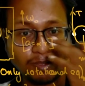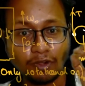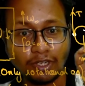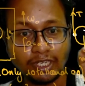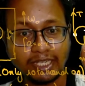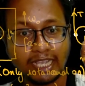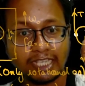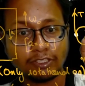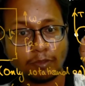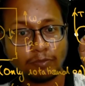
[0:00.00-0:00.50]
the
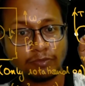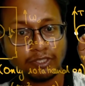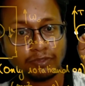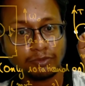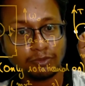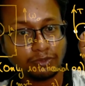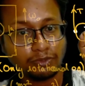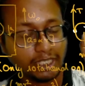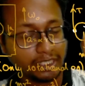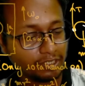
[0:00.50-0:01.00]
body as
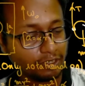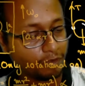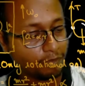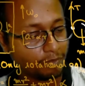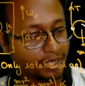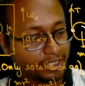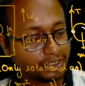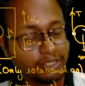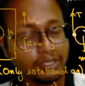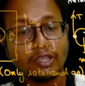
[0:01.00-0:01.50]
observed through center
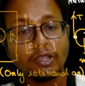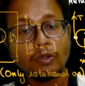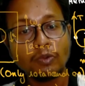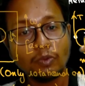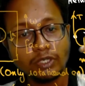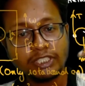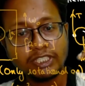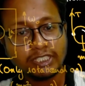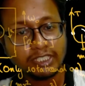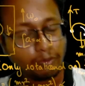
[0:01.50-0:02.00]
of mass,
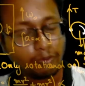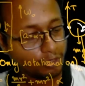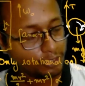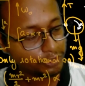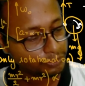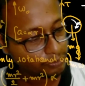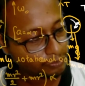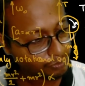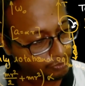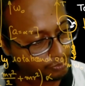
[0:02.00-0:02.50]
which is
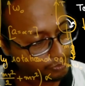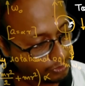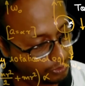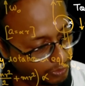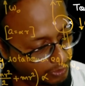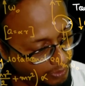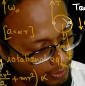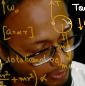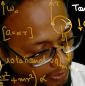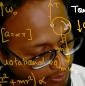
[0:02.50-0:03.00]
equals to
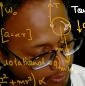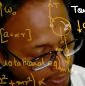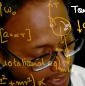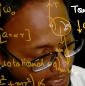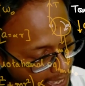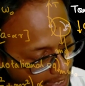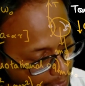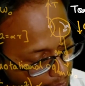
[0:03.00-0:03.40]
the